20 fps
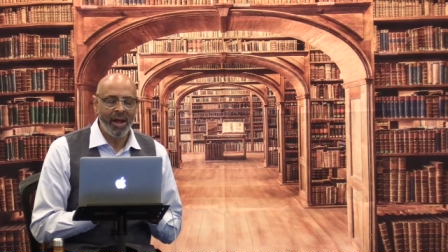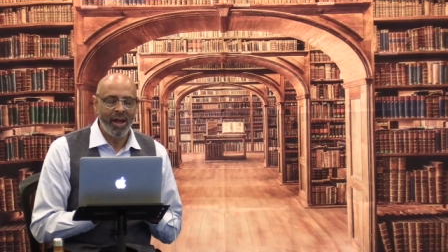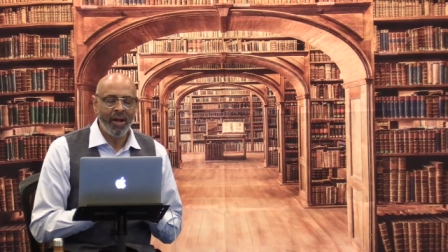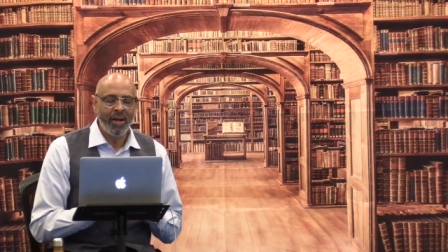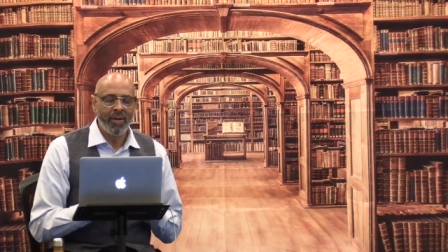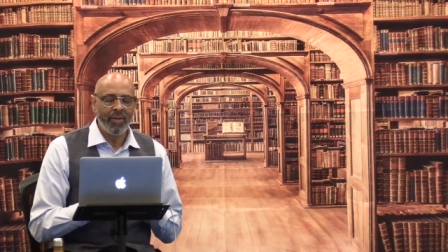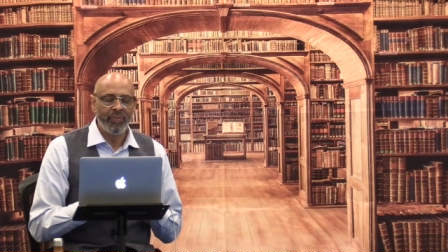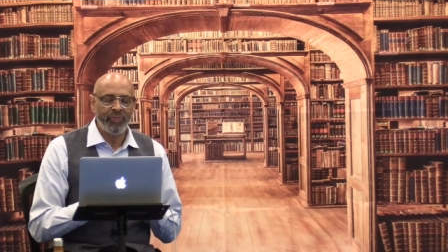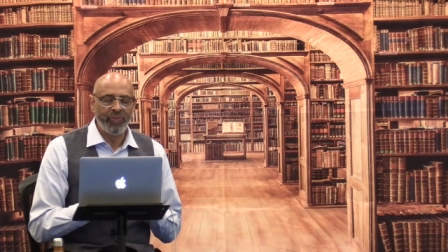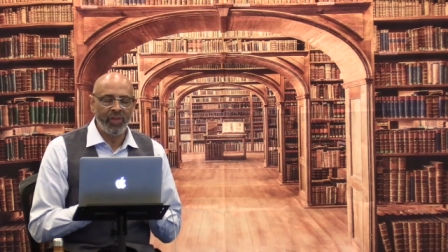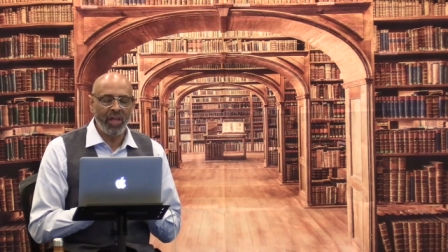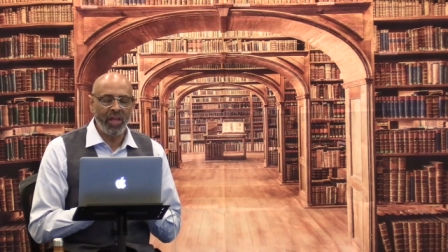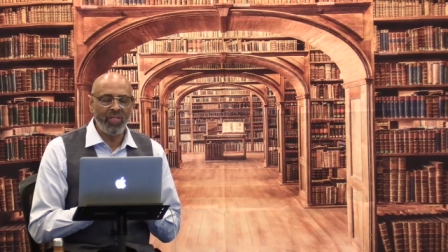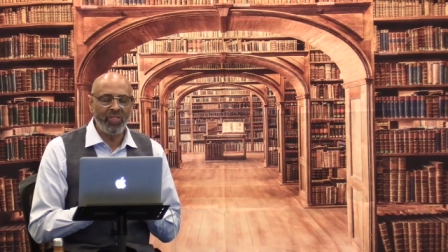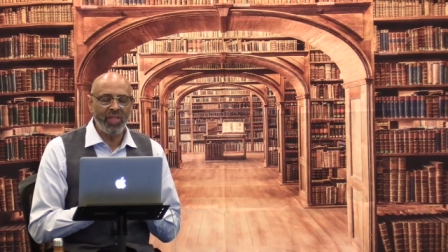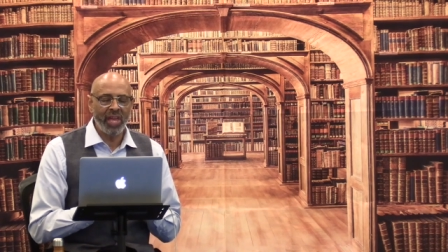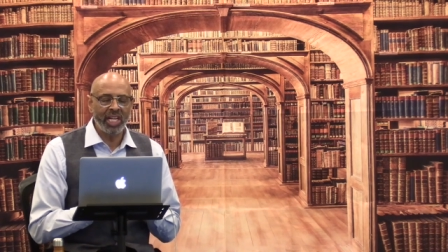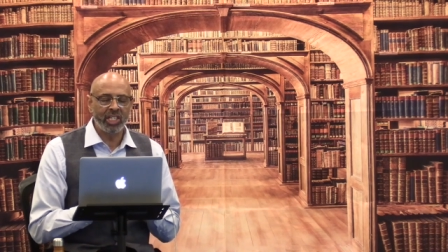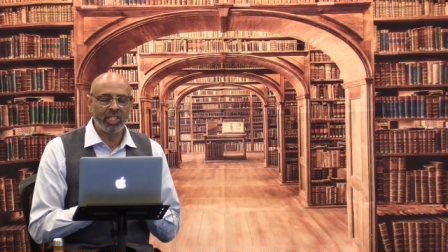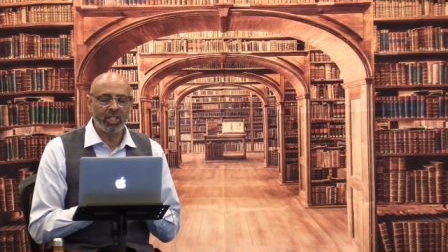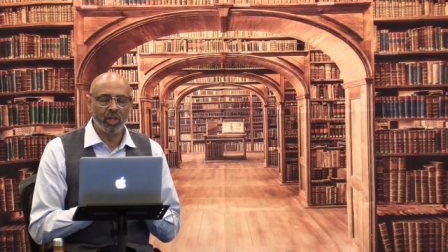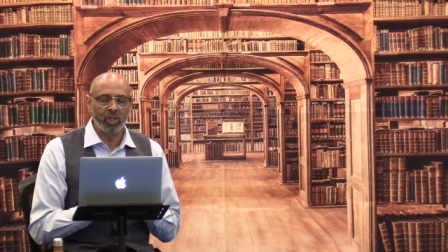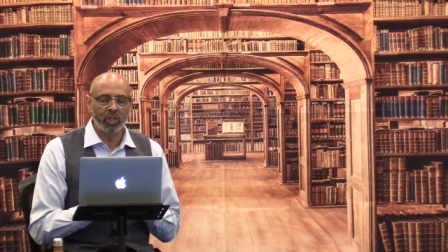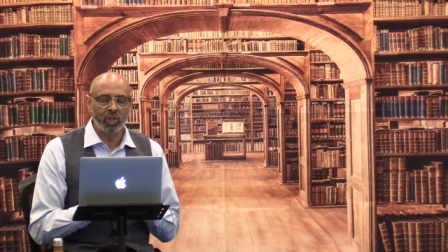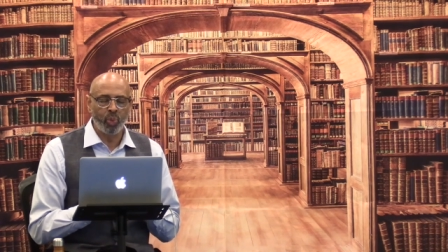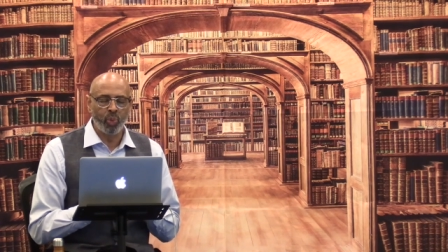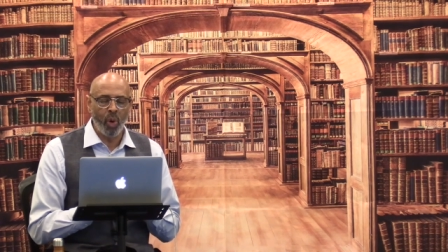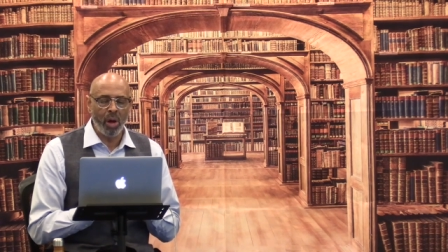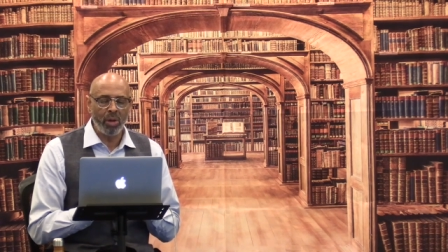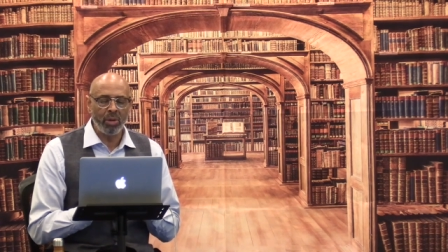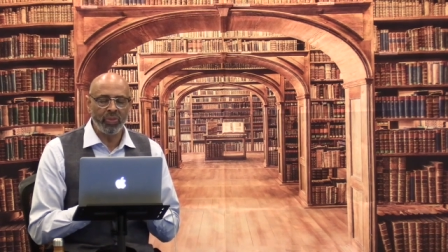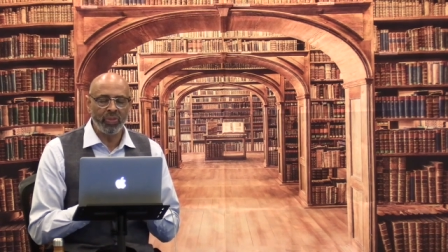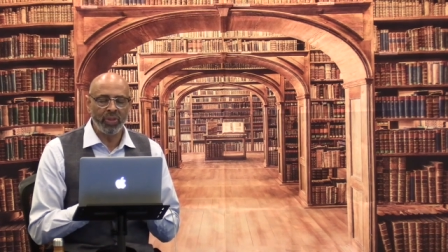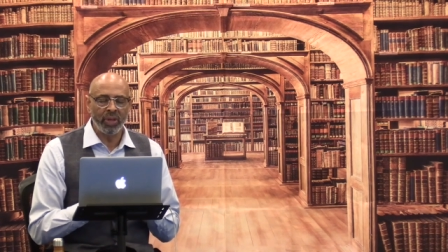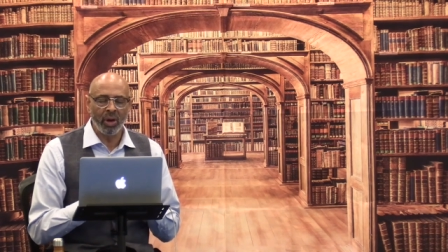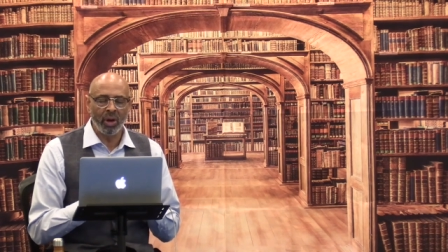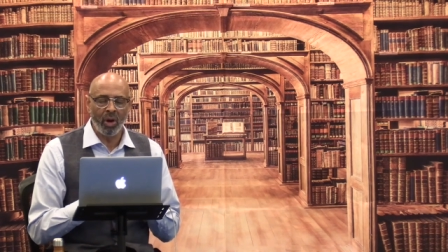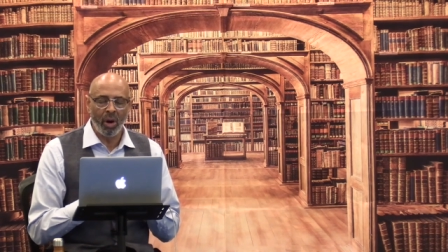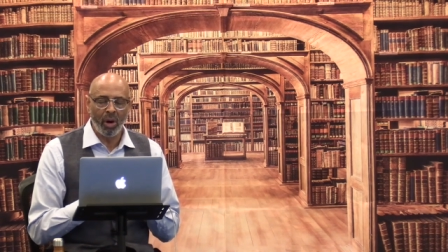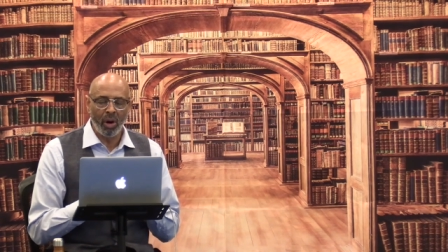then they shall dwell in their
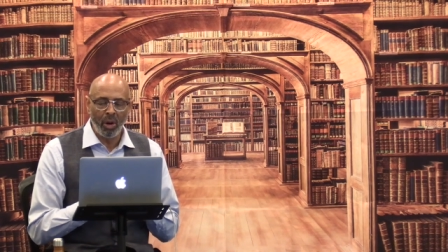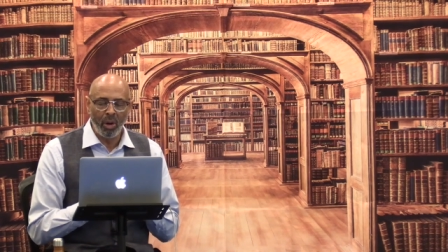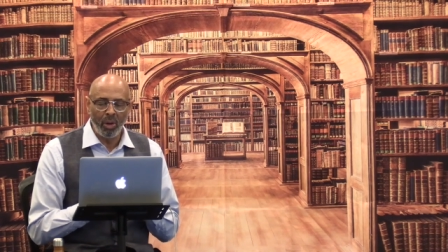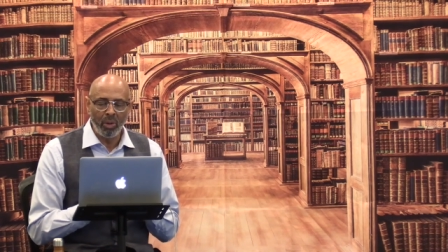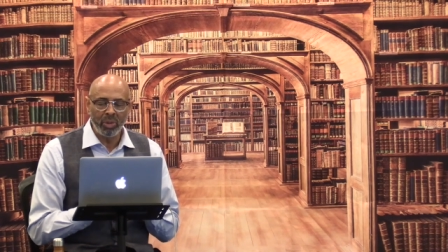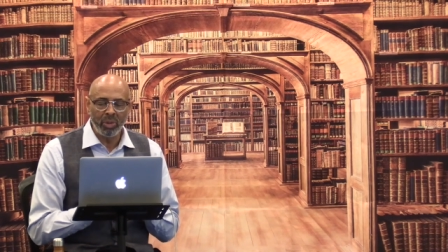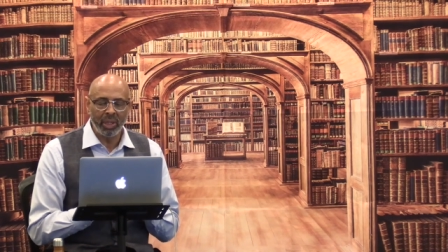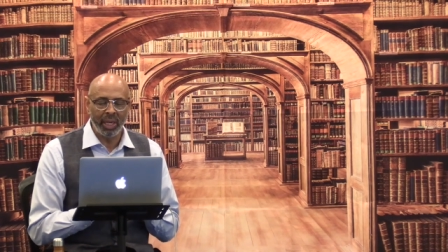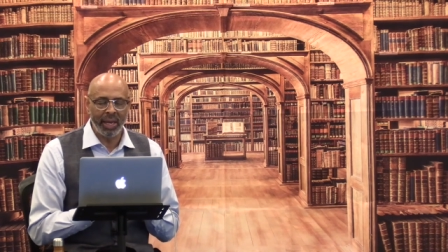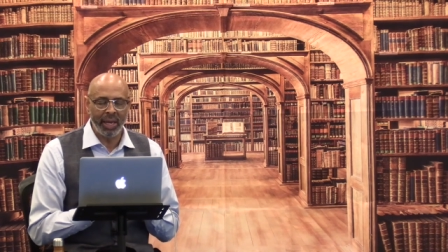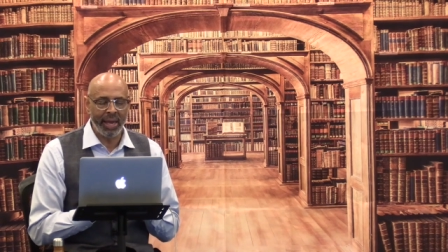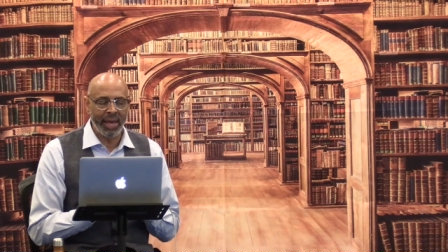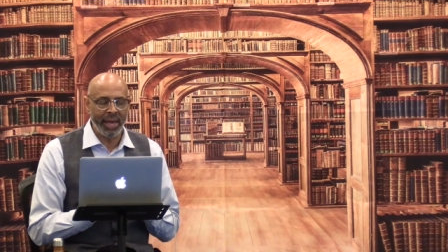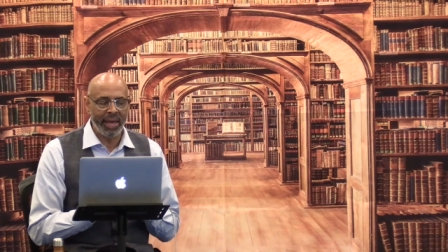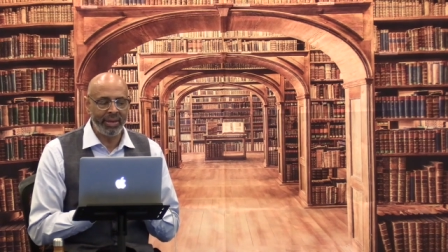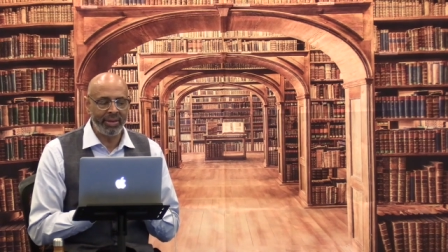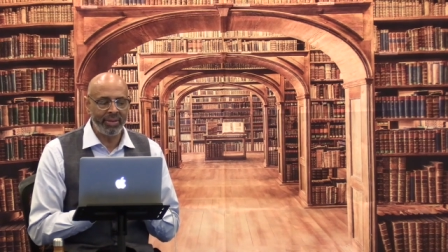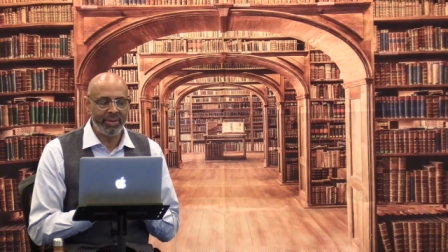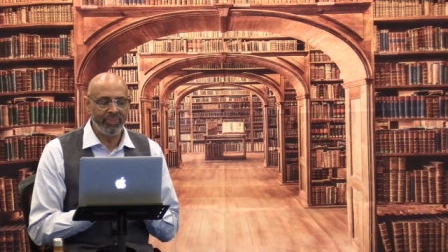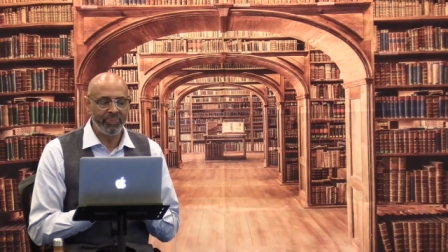own land